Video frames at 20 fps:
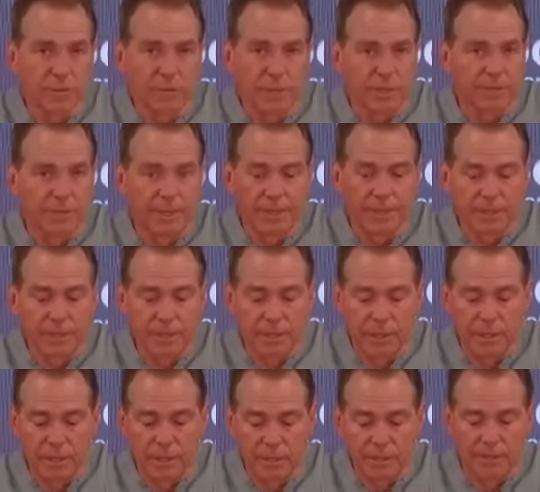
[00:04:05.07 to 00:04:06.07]
you, and I'm not
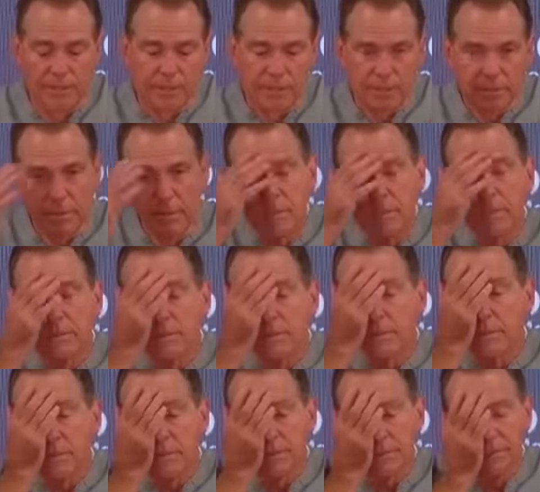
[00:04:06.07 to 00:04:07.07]
trying to
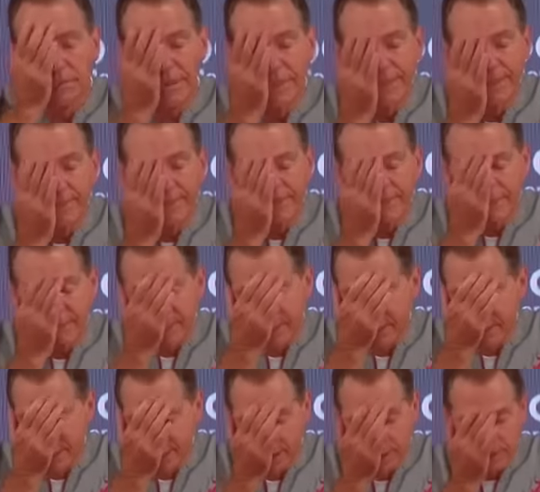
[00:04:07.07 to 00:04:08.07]
be
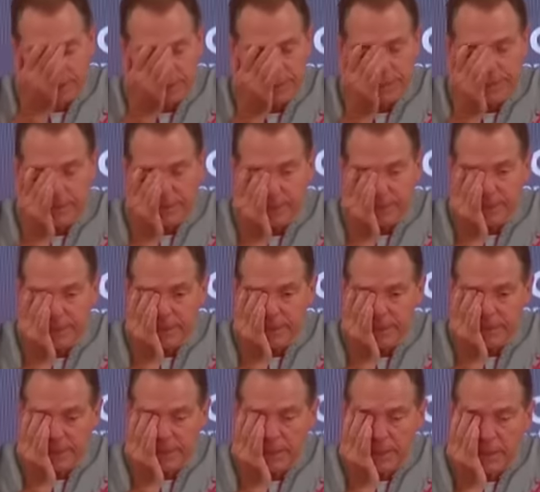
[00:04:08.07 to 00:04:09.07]
facetious or
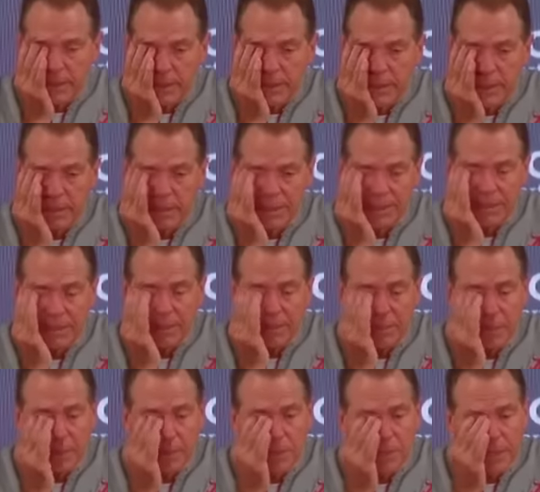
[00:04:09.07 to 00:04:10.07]
anything. You know, I think
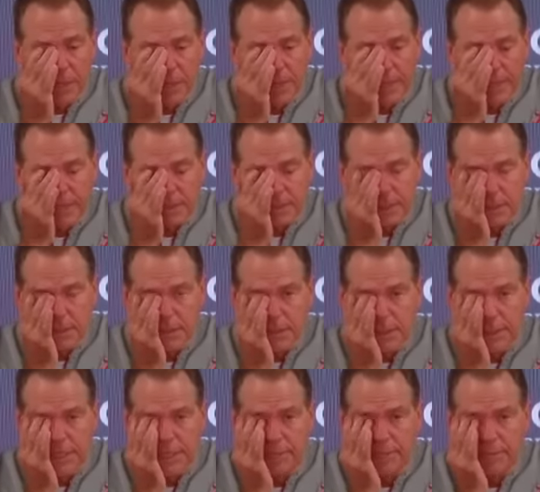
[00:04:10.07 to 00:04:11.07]
both guys
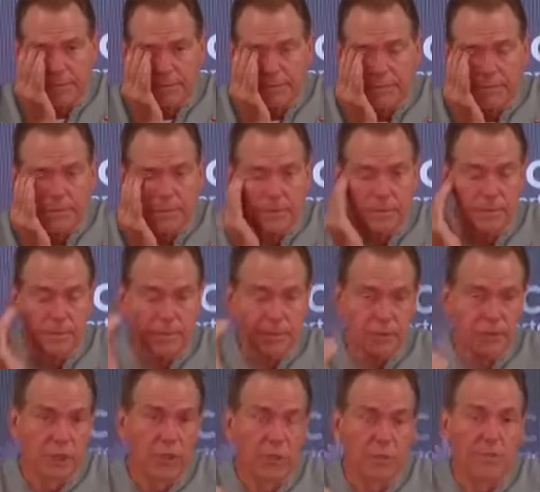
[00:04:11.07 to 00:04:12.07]
have
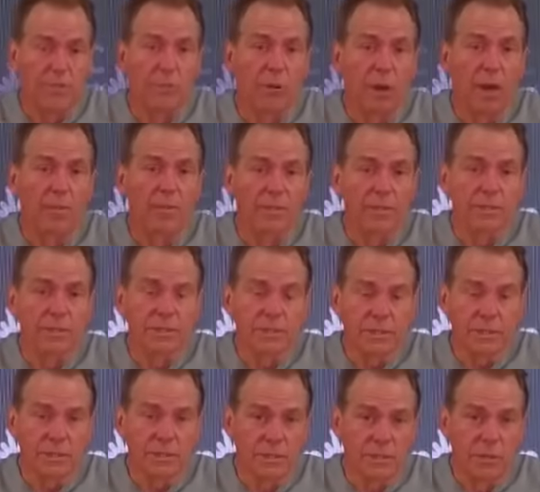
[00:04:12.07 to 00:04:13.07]
shown promise,
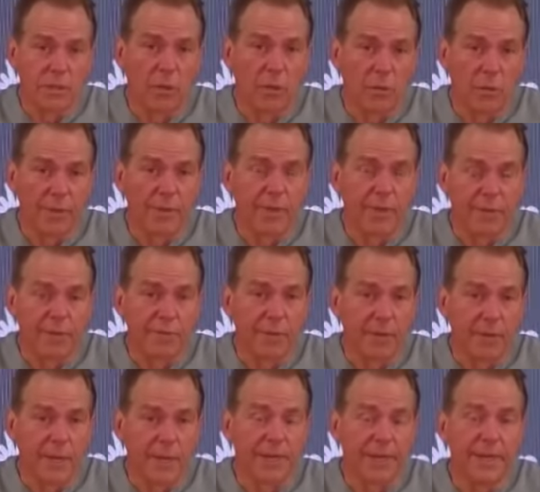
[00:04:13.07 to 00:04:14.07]
you know, when they've
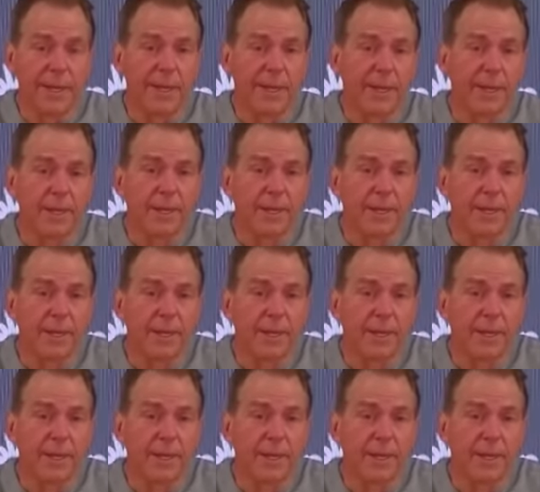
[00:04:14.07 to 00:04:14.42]
played,